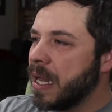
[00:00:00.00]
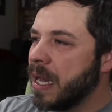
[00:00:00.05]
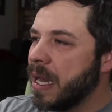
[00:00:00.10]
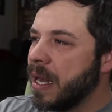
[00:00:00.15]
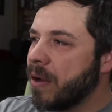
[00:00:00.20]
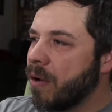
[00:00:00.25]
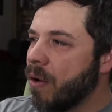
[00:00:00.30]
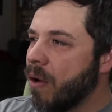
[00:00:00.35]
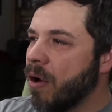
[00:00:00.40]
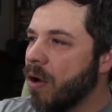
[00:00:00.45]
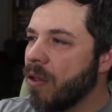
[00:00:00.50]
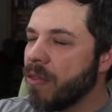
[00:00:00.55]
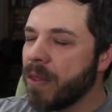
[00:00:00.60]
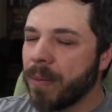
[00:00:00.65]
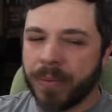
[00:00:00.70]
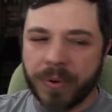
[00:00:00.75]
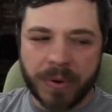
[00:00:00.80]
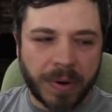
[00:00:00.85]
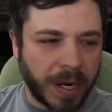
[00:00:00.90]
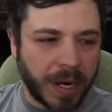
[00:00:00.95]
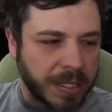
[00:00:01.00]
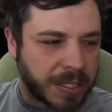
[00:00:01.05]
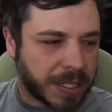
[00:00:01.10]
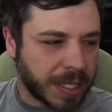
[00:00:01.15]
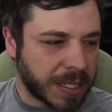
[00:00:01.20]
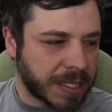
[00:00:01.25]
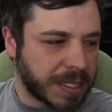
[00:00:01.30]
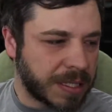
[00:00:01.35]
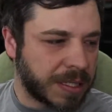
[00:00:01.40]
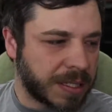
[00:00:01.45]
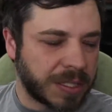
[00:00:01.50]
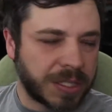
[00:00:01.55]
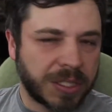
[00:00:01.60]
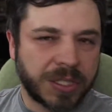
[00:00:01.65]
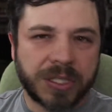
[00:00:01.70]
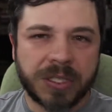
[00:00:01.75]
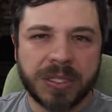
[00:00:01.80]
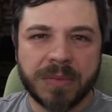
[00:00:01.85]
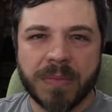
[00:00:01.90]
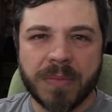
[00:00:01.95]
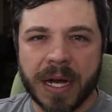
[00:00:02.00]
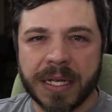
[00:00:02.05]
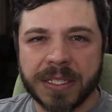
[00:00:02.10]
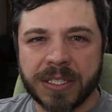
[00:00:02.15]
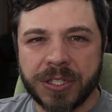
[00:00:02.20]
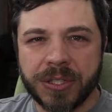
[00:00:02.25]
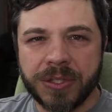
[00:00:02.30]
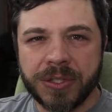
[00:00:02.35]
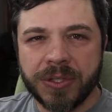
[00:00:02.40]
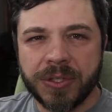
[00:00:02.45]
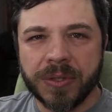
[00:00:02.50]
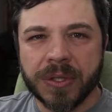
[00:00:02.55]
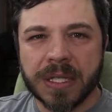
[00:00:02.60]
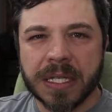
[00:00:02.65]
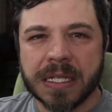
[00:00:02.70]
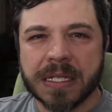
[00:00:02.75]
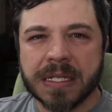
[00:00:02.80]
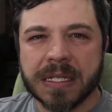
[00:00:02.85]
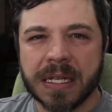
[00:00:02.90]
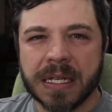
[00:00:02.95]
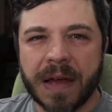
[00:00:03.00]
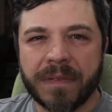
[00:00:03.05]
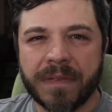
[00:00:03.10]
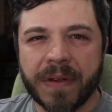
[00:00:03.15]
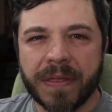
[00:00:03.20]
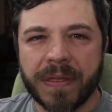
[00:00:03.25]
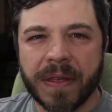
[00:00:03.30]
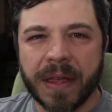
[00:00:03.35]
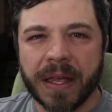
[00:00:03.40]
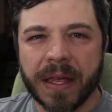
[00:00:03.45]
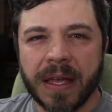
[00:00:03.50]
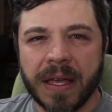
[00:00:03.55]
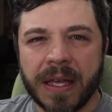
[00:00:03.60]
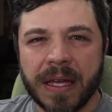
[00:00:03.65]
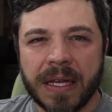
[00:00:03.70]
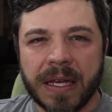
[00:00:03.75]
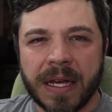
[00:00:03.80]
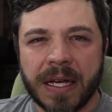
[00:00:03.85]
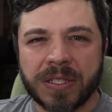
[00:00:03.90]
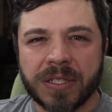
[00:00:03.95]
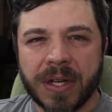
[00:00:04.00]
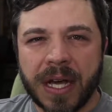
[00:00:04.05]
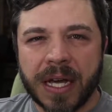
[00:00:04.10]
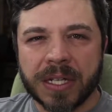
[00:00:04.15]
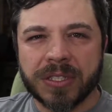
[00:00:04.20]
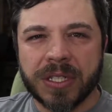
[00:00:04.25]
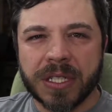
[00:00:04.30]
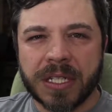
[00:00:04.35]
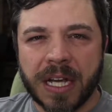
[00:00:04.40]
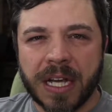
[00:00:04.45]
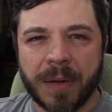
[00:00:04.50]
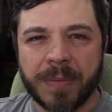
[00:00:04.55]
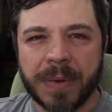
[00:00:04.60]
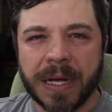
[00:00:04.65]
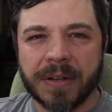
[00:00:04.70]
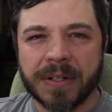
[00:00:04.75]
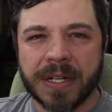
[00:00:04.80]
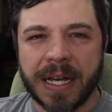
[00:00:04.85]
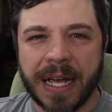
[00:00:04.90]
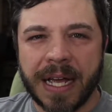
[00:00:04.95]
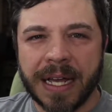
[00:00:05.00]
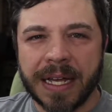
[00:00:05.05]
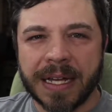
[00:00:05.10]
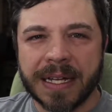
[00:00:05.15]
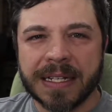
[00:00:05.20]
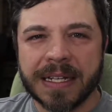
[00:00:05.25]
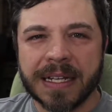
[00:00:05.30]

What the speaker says: all the projects and my to-do lists and everything, and to actually come out ahead.